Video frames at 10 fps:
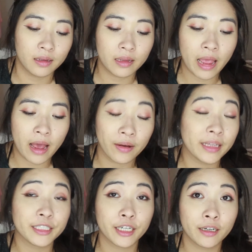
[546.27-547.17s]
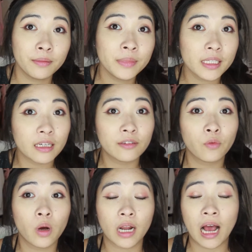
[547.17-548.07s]
Now, in terms of
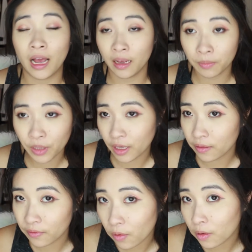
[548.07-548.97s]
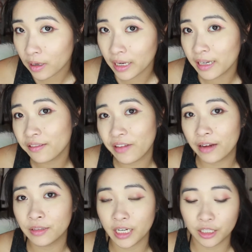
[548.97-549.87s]
what I am looking for in a
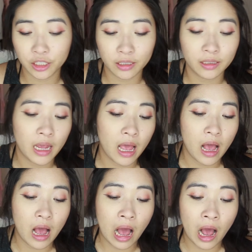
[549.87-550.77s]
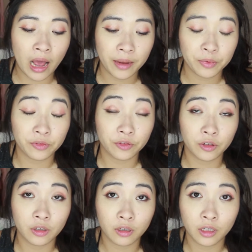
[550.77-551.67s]
foundation, I
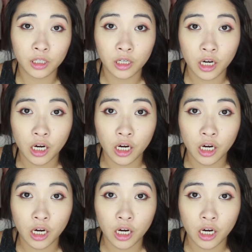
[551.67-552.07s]
prefer